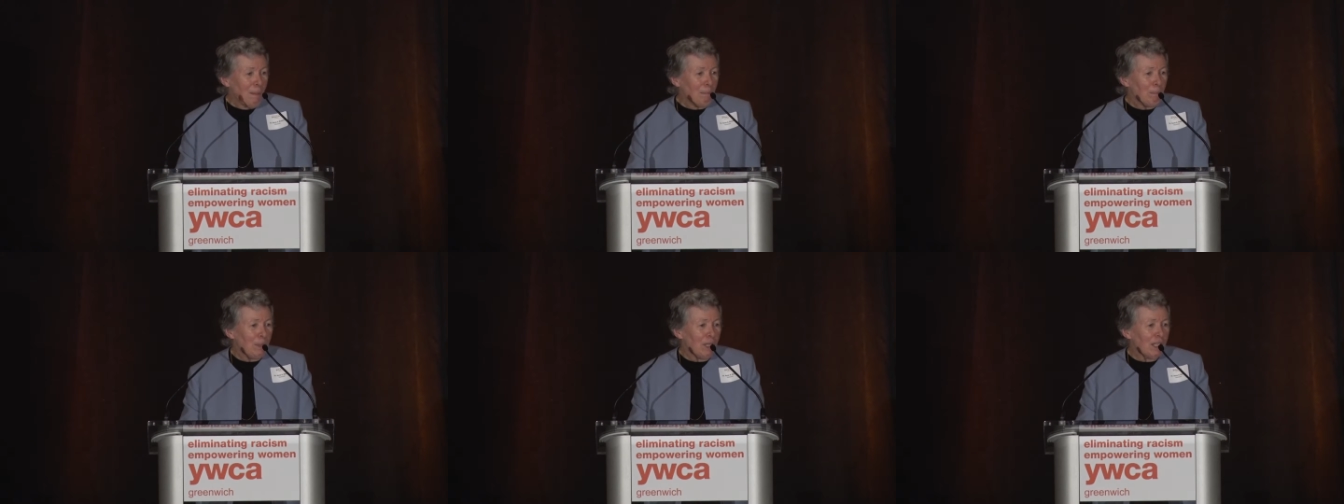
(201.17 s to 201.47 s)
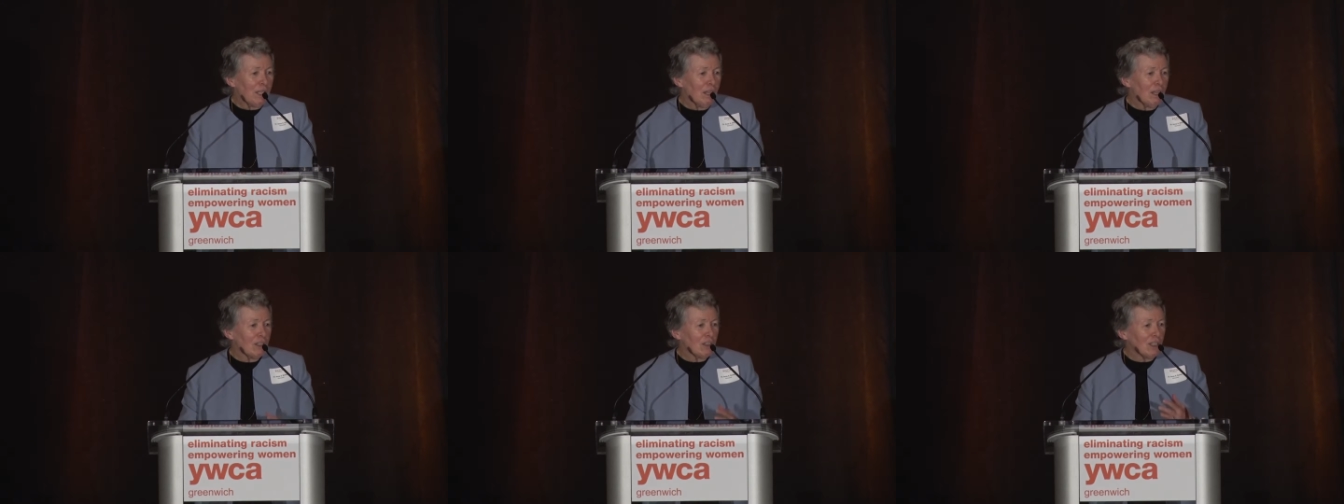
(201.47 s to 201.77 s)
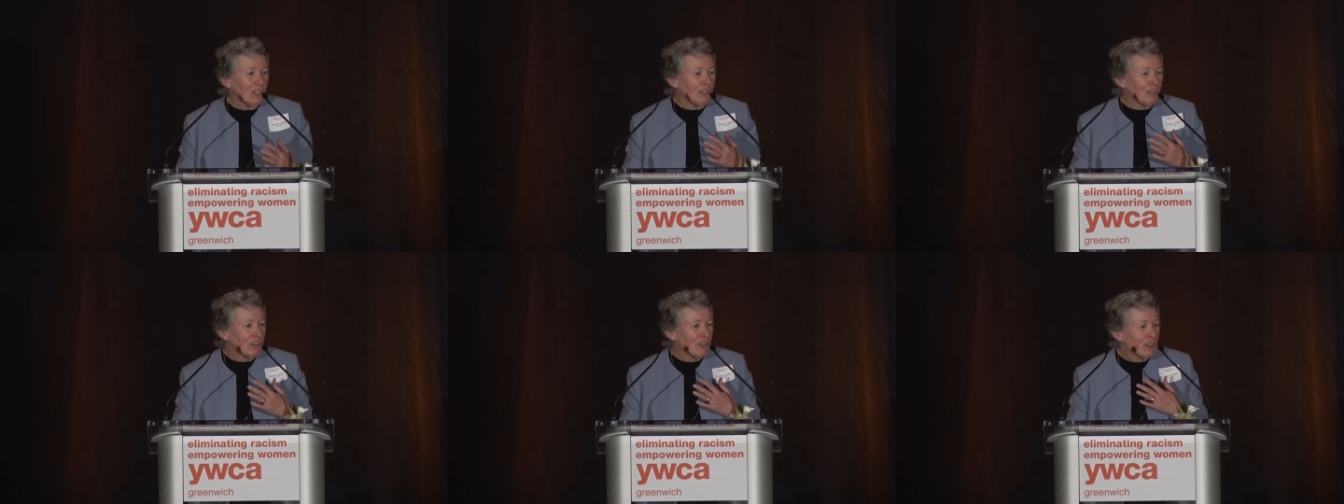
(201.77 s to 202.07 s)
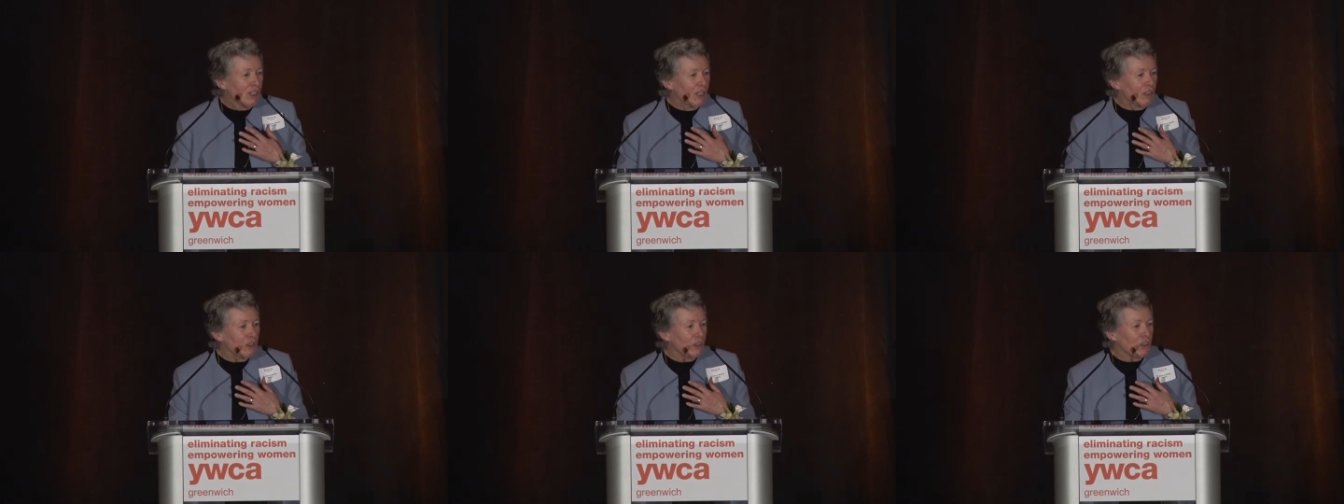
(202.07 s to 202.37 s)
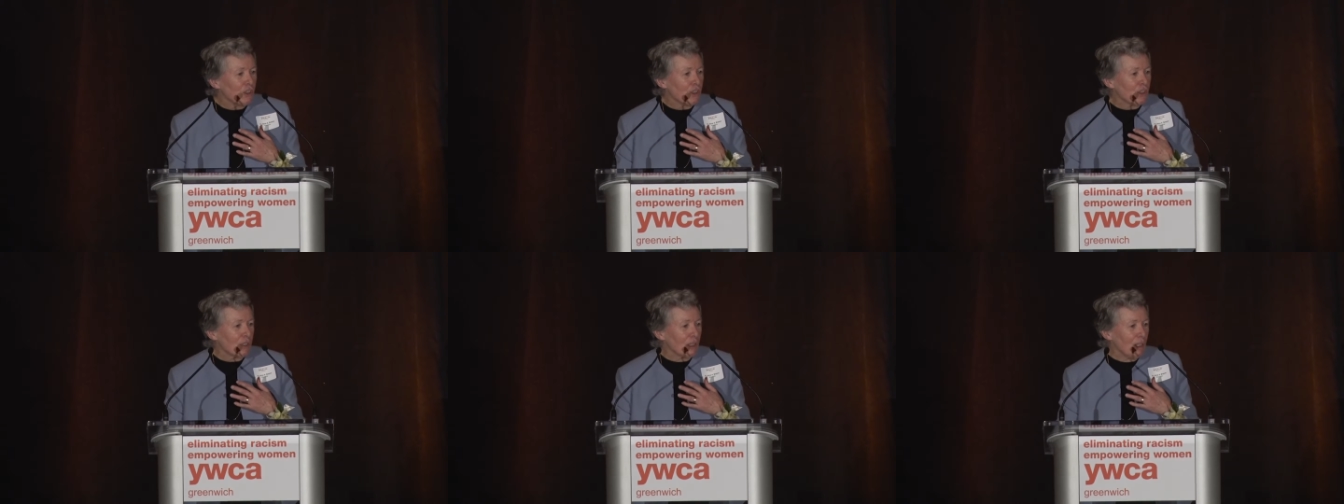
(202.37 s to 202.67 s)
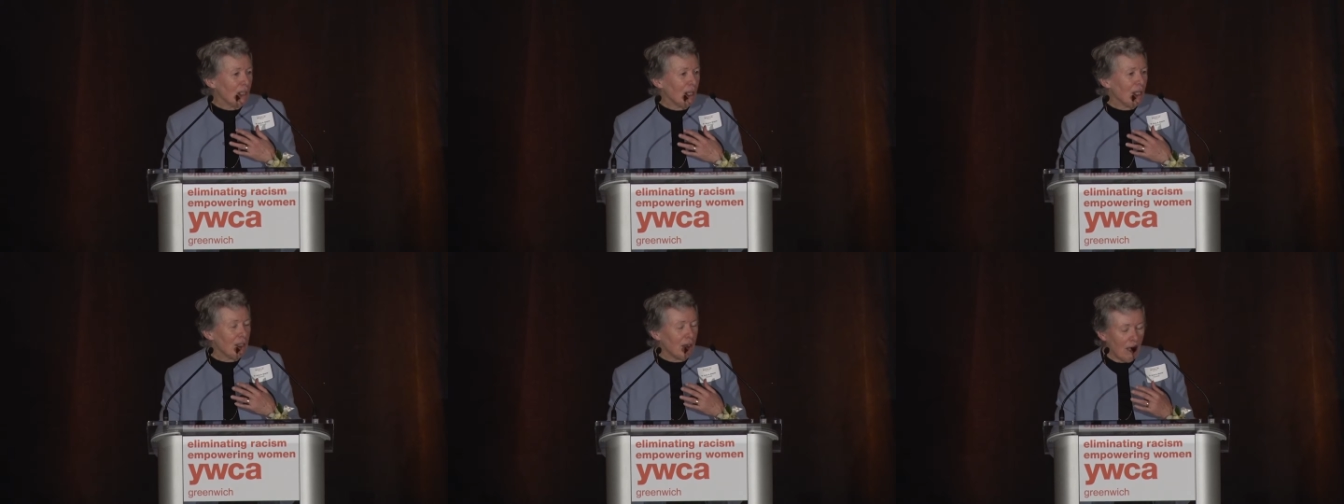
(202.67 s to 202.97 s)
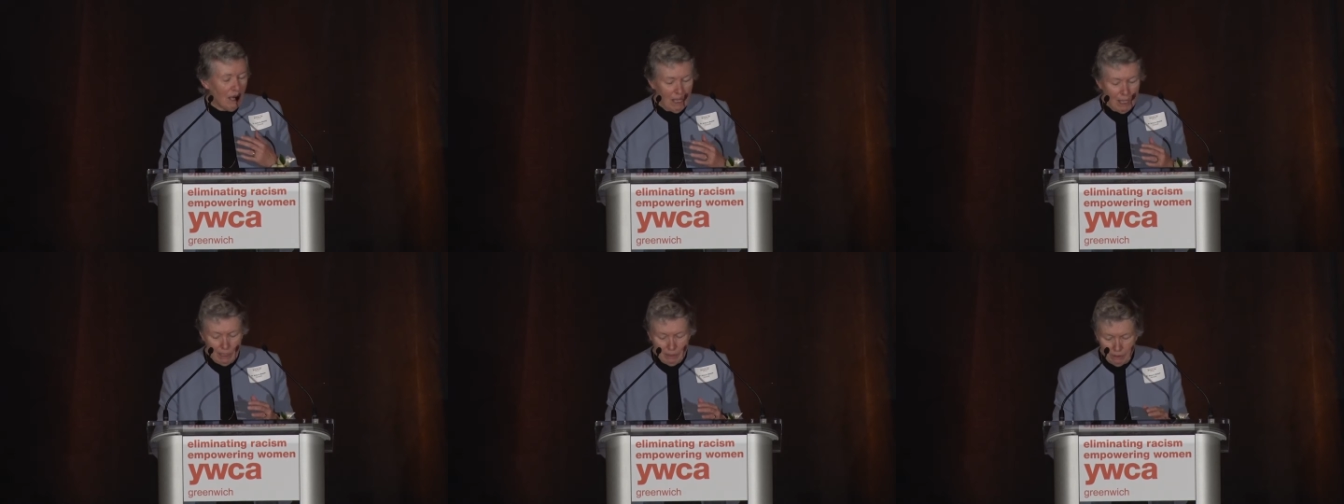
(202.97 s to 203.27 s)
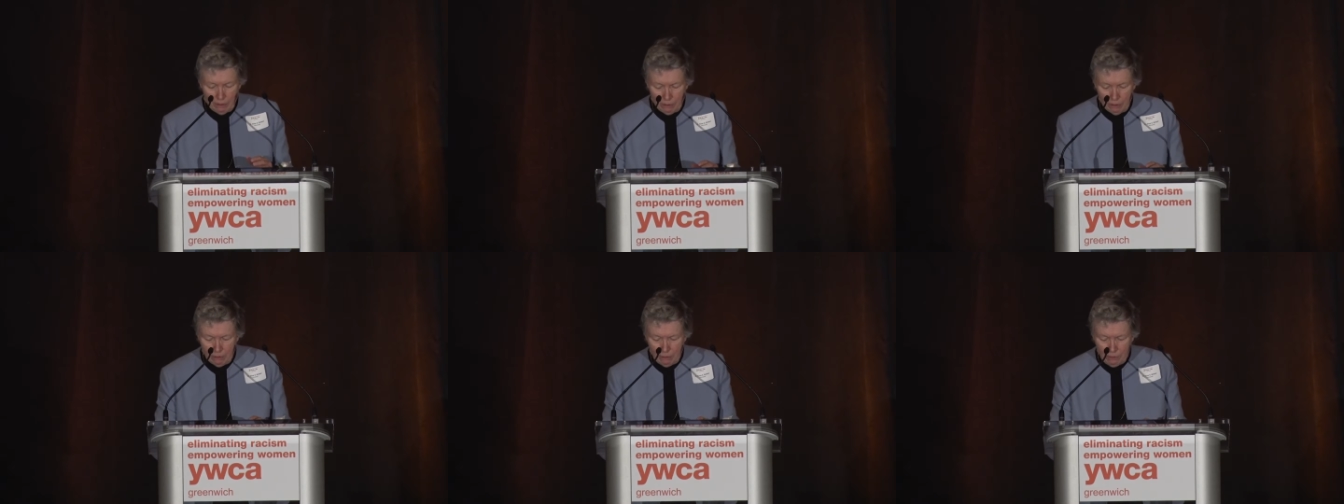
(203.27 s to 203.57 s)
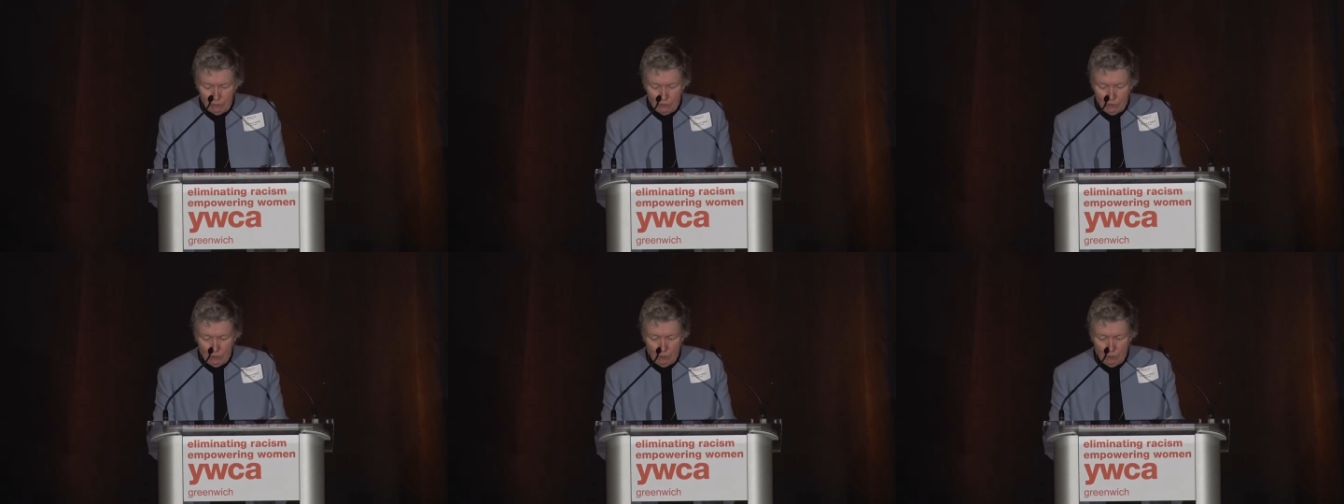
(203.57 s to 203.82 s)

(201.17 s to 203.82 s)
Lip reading: Because it's such an honor